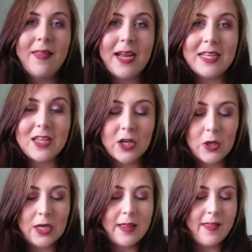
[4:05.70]
That is the
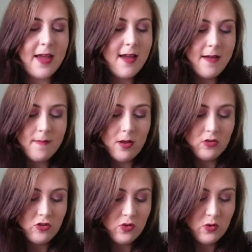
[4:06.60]
colour there. I'll
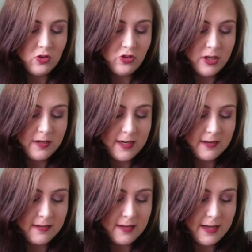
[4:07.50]
just swatch it
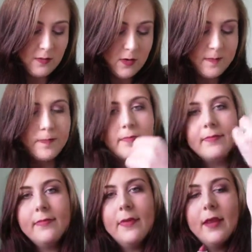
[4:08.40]
next to that one.
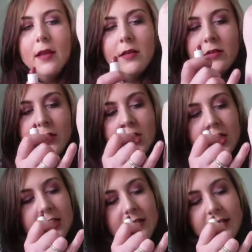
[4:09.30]
So as you
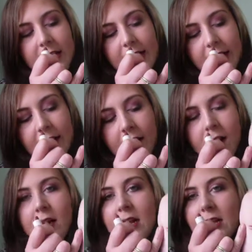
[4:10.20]
can see,
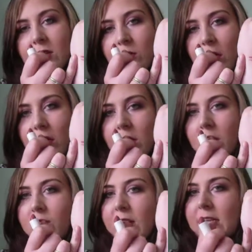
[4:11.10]
it's quite like
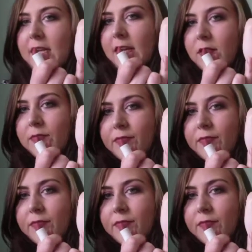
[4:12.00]
a reddy.